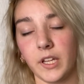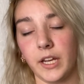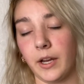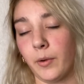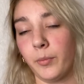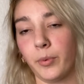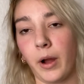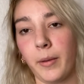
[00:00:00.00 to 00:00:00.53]

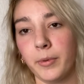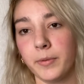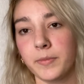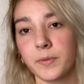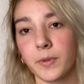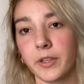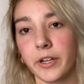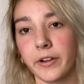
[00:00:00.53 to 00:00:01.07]
problems
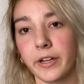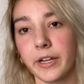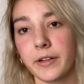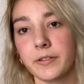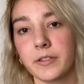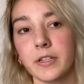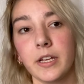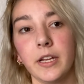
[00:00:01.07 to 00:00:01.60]
with their
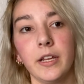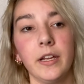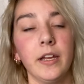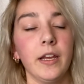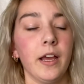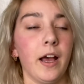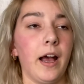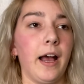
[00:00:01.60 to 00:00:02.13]
ears.
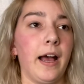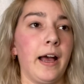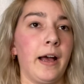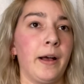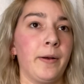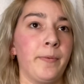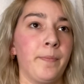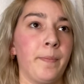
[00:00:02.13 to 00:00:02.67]

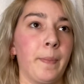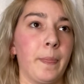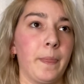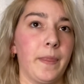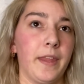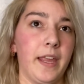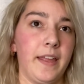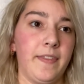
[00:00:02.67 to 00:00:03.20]
And
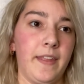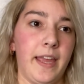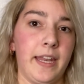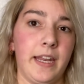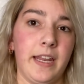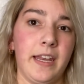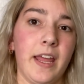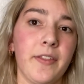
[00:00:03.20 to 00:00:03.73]
then
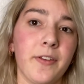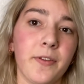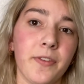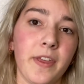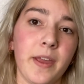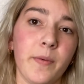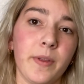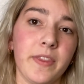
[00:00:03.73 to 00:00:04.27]
another
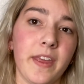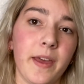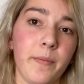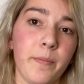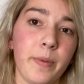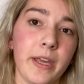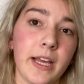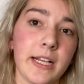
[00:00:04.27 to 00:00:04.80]
thing with them,
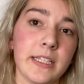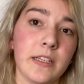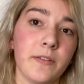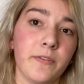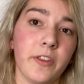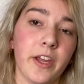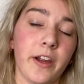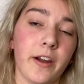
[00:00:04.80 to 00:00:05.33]
because of
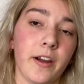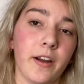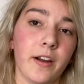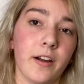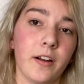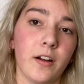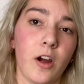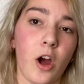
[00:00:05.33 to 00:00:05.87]

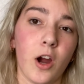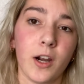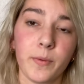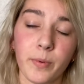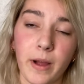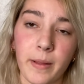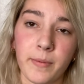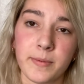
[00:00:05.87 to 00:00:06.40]
their heart
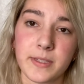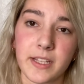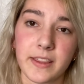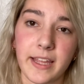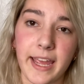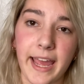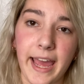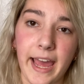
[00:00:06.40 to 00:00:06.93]
problems that
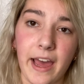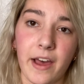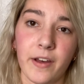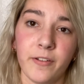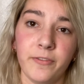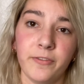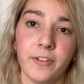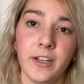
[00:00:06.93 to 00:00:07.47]
they
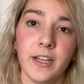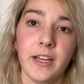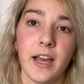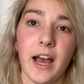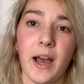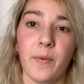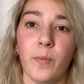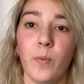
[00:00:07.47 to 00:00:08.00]
have,
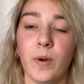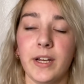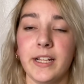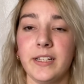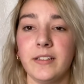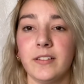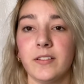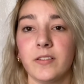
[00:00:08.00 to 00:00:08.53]
I
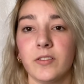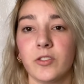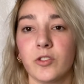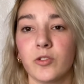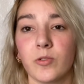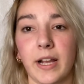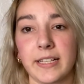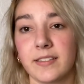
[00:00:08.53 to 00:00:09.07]
wouldn't
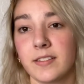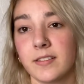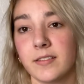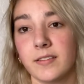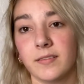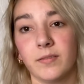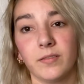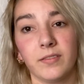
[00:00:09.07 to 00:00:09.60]
stress
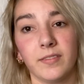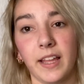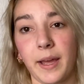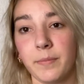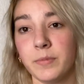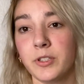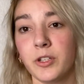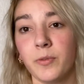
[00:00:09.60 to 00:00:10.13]

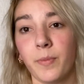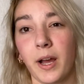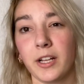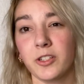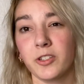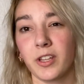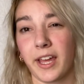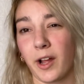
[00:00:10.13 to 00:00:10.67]
them too
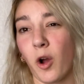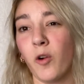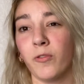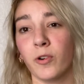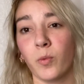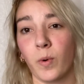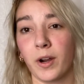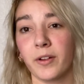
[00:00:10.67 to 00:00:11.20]
much, like
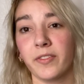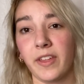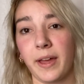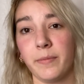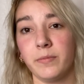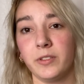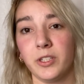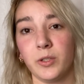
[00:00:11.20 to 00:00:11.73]
overwork
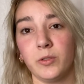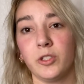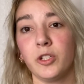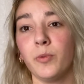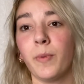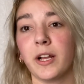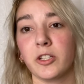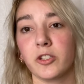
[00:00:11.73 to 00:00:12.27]
them, do too
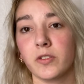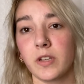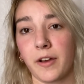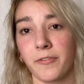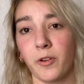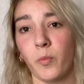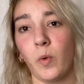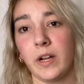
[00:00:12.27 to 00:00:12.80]
much stuff
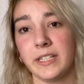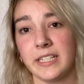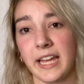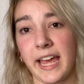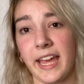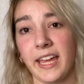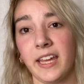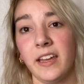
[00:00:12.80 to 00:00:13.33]
in one
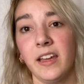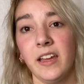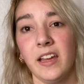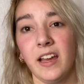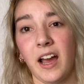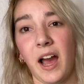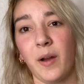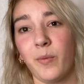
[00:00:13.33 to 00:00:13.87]
day.
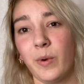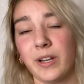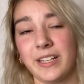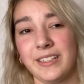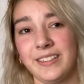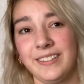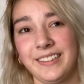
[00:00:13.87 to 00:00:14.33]
I wouldn't